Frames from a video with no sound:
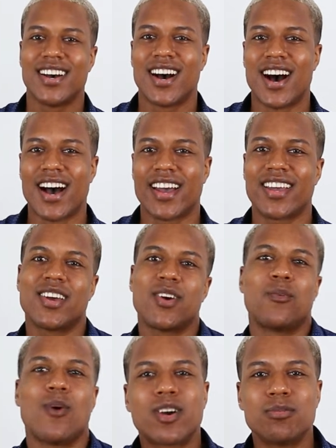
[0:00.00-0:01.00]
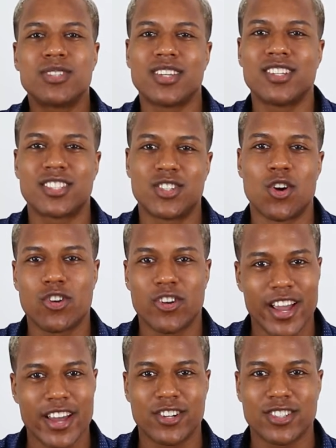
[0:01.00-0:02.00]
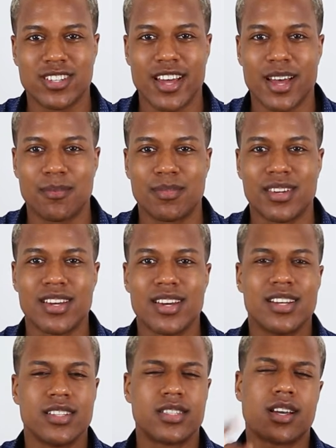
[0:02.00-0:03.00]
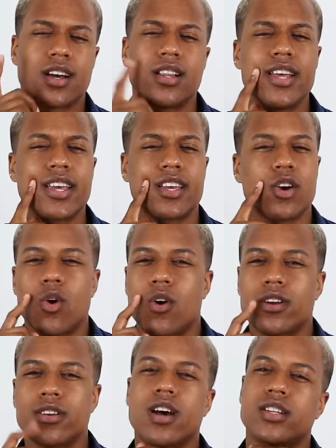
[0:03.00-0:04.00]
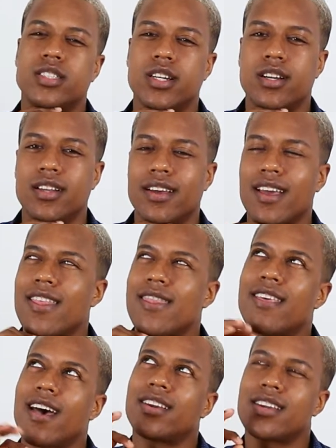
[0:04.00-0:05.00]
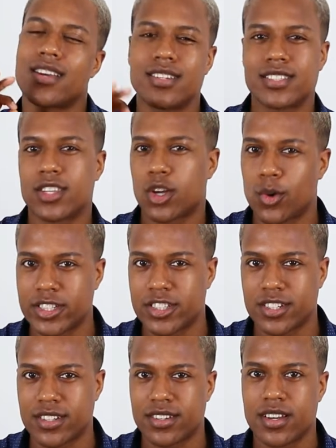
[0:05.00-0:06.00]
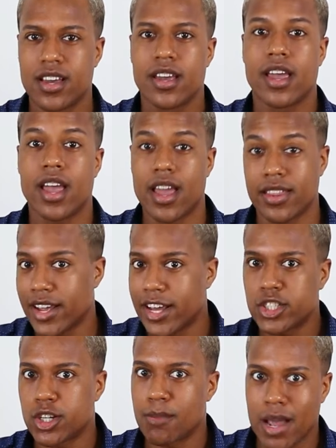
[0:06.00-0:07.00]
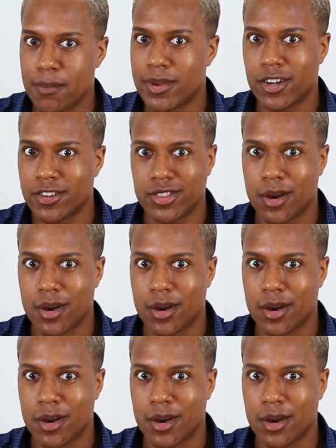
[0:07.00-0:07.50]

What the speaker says: Hi, welcome to the Snow Creators Lab. To click or not to click? That is the question. And the answer might be your